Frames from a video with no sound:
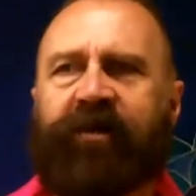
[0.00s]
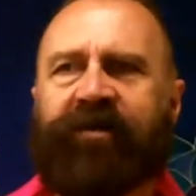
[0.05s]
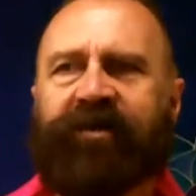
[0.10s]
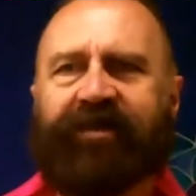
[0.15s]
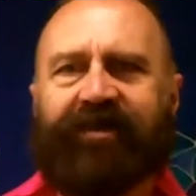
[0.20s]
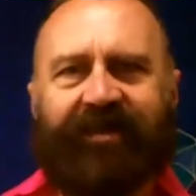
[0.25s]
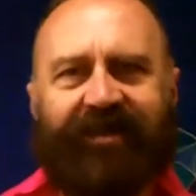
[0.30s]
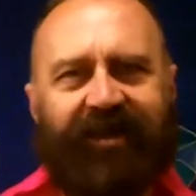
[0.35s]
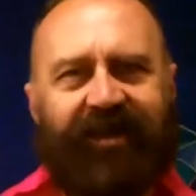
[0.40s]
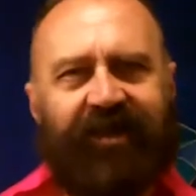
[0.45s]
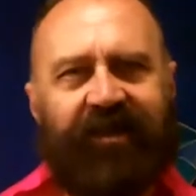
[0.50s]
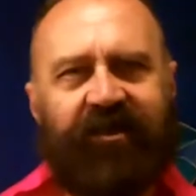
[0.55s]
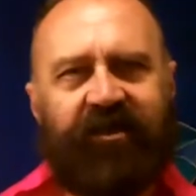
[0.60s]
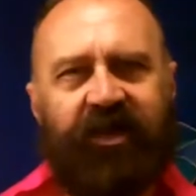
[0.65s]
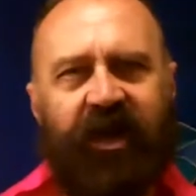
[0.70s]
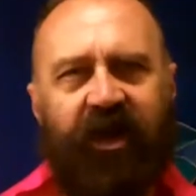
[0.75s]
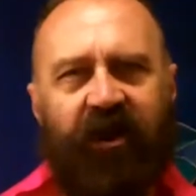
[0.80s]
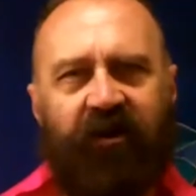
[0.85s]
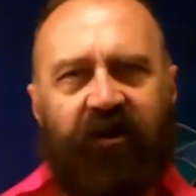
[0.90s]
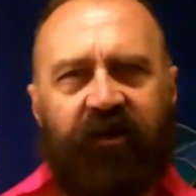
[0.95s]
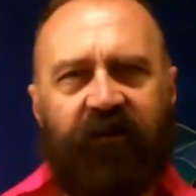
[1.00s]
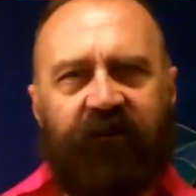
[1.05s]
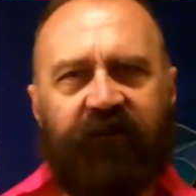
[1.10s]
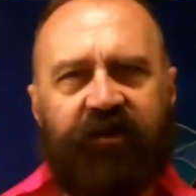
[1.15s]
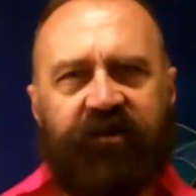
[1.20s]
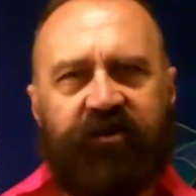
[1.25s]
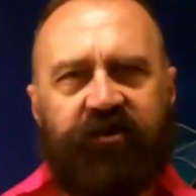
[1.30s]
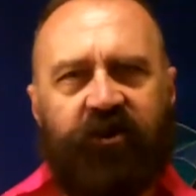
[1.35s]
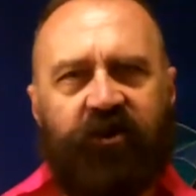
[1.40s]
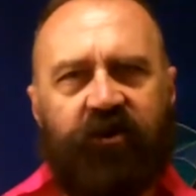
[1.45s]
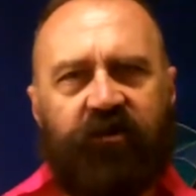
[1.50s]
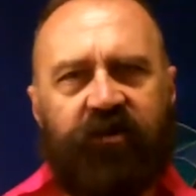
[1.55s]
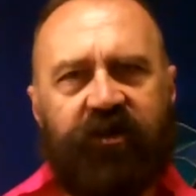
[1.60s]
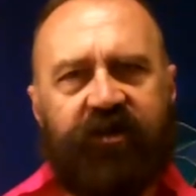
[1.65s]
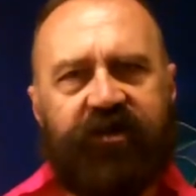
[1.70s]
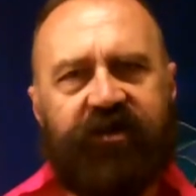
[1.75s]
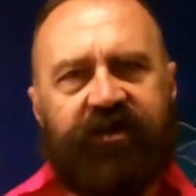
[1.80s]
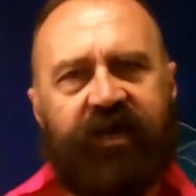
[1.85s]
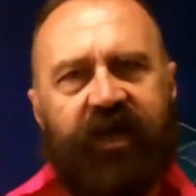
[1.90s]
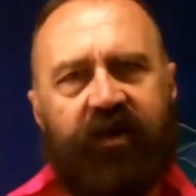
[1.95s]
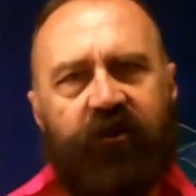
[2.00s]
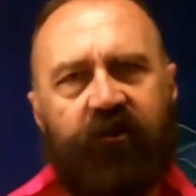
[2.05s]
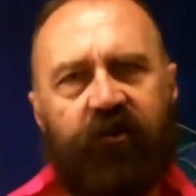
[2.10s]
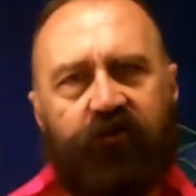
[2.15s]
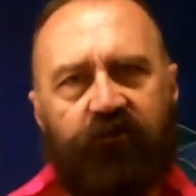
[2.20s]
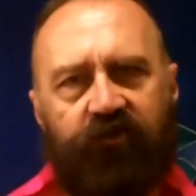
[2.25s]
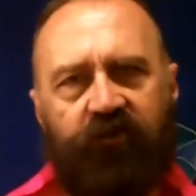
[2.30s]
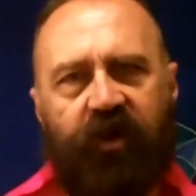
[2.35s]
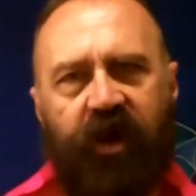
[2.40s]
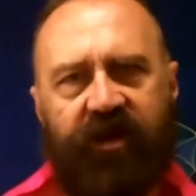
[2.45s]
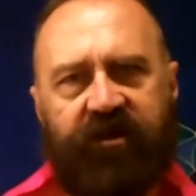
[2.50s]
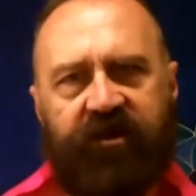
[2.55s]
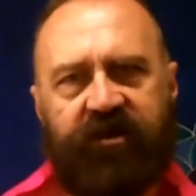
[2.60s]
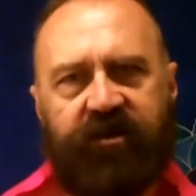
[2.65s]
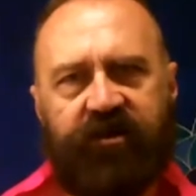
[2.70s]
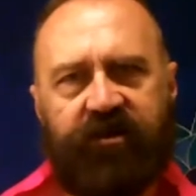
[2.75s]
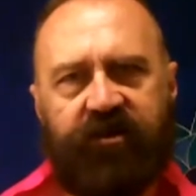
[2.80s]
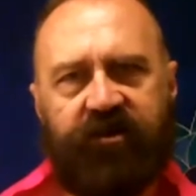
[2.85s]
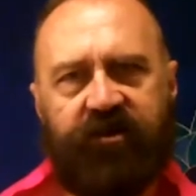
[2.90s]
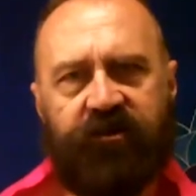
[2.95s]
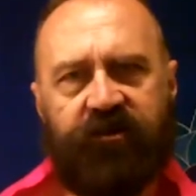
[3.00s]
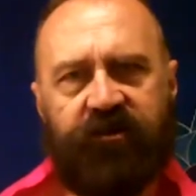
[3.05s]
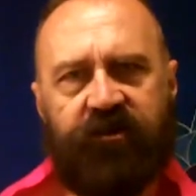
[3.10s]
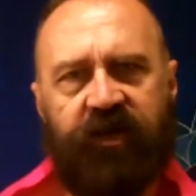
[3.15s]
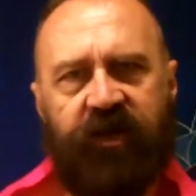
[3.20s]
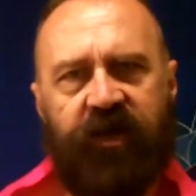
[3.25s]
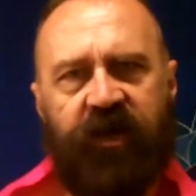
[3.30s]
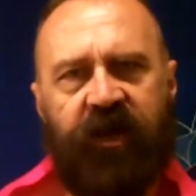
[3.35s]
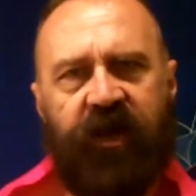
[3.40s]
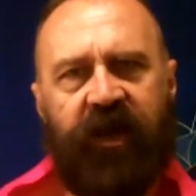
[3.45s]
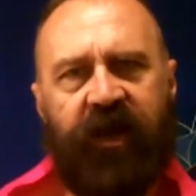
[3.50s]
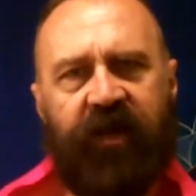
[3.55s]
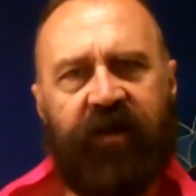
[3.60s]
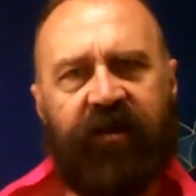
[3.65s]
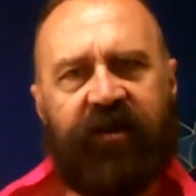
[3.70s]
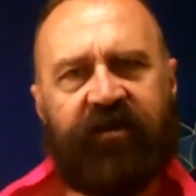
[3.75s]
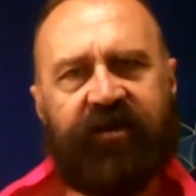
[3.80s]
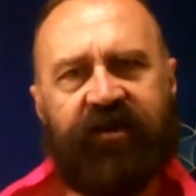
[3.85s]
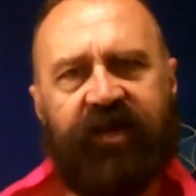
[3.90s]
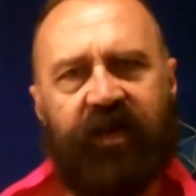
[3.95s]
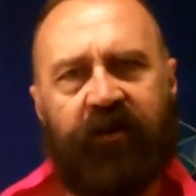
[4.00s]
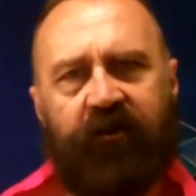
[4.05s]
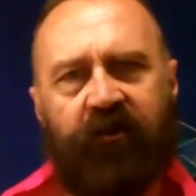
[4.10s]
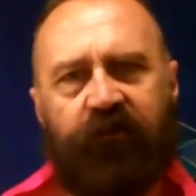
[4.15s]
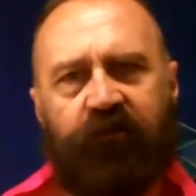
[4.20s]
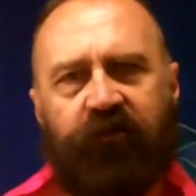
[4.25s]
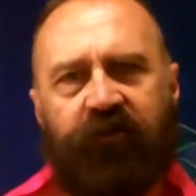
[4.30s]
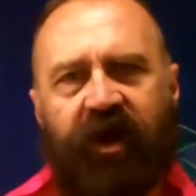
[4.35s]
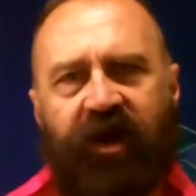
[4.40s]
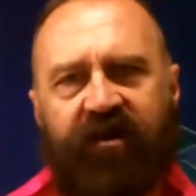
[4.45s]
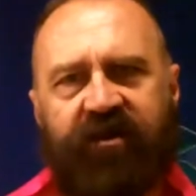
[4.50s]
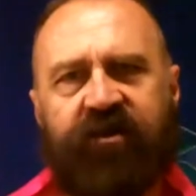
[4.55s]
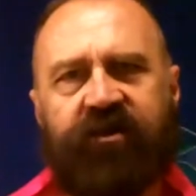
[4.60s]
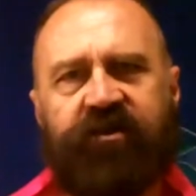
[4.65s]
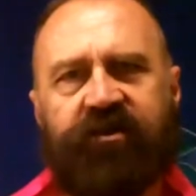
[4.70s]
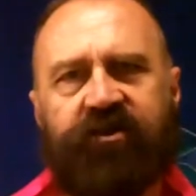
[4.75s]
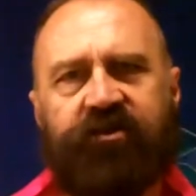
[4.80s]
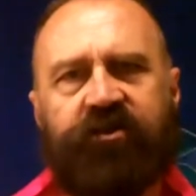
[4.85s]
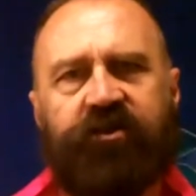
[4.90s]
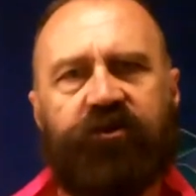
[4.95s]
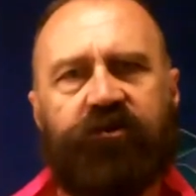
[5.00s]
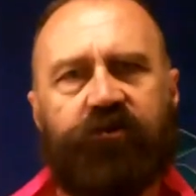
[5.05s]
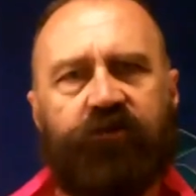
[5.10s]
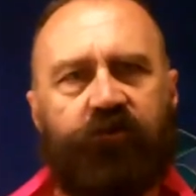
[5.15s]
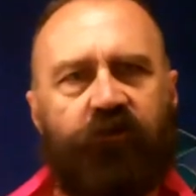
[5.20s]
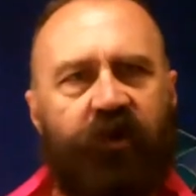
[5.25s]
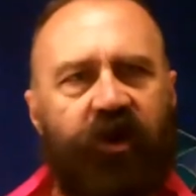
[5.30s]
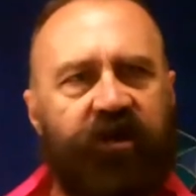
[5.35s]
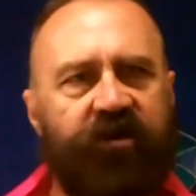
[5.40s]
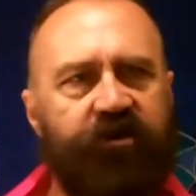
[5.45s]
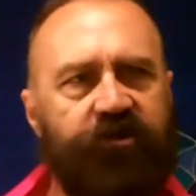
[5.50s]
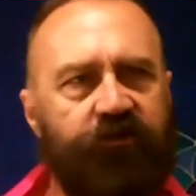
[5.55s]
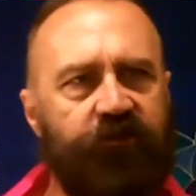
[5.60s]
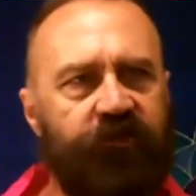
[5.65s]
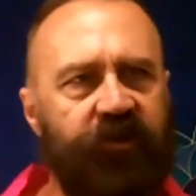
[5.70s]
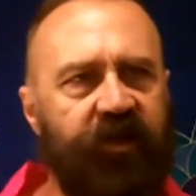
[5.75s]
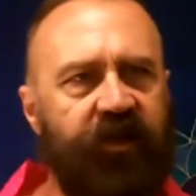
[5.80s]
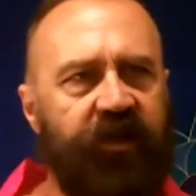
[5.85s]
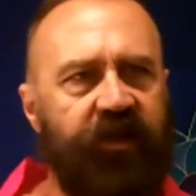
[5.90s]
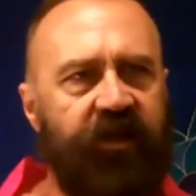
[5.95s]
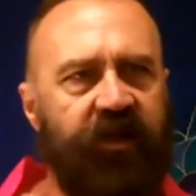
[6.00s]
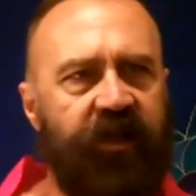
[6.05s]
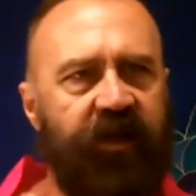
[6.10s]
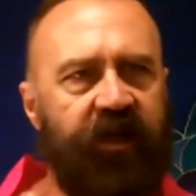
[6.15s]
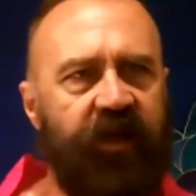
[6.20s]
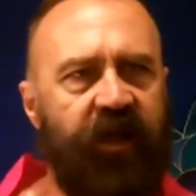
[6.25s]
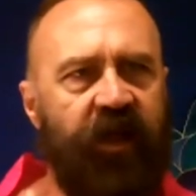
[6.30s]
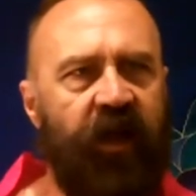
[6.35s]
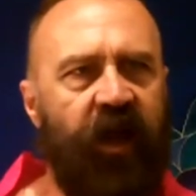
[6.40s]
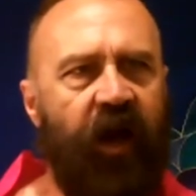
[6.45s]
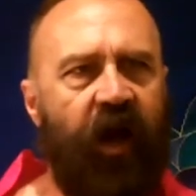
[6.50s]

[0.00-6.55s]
to teach out of is called the sacred prostitute. And the sacred prostitute was really